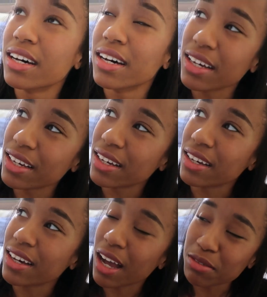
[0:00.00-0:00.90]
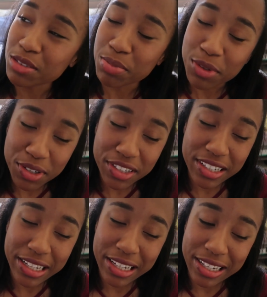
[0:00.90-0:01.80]
I was
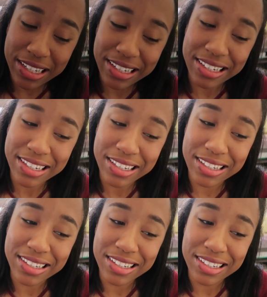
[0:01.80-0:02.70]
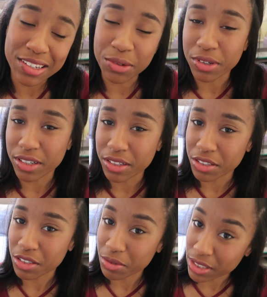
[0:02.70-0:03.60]
born in New
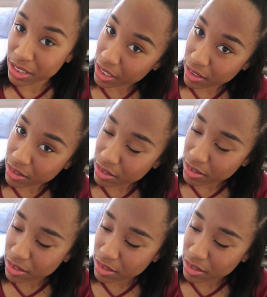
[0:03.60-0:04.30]
Orleans, Louisiana,